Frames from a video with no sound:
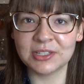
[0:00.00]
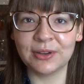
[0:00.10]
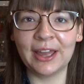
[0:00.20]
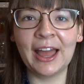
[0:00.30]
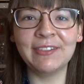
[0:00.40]
So
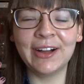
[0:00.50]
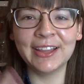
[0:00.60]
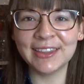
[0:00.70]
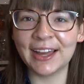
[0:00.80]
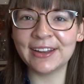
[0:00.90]
I have
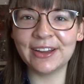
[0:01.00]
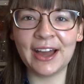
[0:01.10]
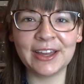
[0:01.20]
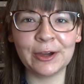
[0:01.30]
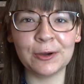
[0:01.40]
a lot of
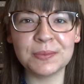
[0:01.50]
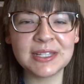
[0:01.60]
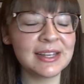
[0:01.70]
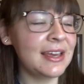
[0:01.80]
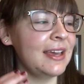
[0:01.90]
high
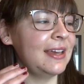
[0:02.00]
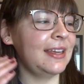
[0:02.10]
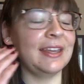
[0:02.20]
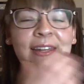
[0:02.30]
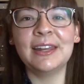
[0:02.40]
hopes
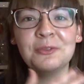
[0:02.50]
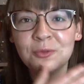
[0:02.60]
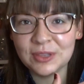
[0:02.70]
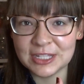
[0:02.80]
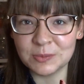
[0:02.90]

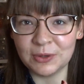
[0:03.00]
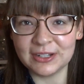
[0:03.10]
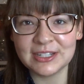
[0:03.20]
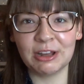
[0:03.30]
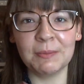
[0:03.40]
in this
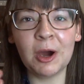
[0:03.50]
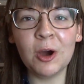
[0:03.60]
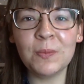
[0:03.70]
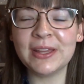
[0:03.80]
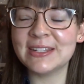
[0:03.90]
book. So I'm
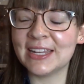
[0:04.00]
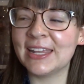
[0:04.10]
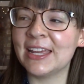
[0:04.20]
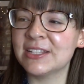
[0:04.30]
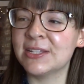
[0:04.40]
hoping to
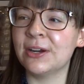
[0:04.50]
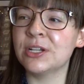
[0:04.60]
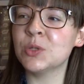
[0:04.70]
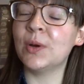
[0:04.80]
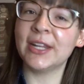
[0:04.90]

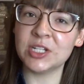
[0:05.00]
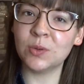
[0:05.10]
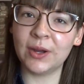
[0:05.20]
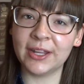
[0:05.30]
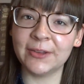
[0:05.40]
kickstart
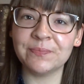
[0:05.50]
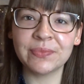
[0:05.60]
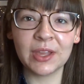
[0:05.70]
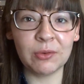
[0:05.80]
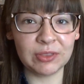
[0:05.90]
2020
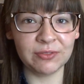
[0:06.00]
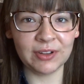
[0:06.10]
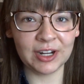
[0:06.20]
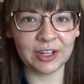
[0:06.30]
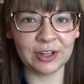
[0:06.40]
with a
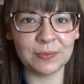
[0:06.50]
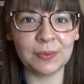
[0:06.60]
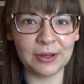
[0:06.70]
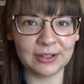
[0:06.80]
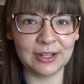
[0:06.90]
very good
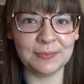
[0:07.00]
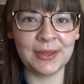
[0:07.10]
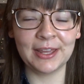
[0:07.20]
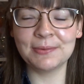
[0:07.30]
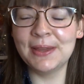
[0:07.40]
book club
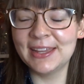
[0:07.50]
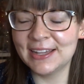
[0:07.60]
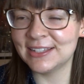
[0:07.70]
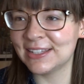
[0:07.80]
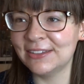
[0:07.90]
pick,
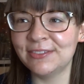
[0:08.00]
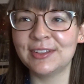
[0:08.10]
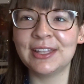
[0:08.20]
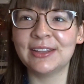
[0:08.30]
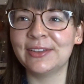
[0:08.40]
because I
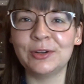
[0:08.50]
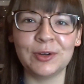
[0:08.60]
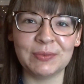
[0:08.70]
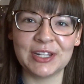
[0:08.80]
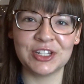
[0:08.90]
feel like Little
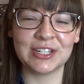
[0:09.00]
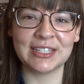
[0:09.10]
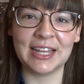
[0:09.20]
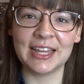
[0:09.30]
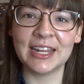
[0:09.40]
Women
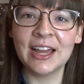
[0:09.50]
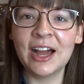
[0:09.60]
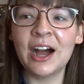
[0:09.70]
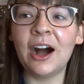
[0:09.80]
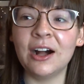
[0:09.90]
just let
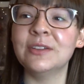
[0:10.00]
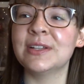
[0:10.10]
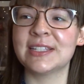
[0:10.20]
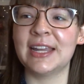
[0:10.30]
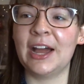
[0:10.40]
all of
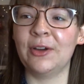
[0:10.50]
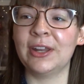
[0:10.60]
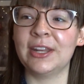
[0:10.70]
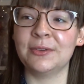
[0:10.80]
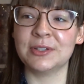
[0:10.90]
us
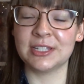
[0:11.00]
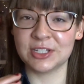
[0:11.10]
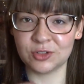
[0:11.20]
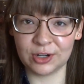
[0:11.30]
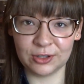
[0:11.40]
down and it was a
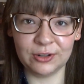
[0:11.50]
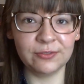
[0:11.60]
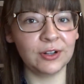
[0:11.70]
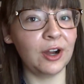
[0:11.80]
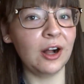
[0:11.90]
struggle
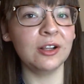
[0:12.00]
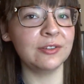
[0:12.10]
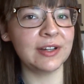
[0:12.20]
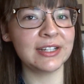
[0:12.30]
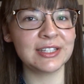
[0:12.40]
for all
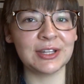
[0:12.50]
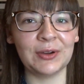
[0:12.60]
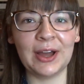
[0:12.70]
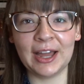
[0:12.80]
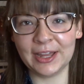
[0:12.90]
of us.
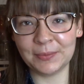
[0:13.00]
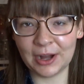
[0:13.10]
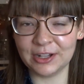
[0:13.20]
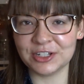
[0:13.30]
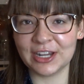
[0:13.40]
So I
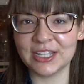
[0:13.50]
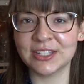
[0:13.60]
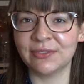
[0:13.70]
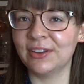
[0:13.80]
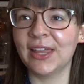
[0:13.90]

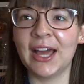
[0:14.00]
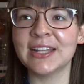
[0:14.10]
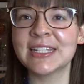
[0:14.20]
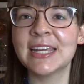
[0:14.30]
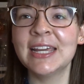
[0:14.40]
apologize for
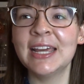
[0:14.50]
that.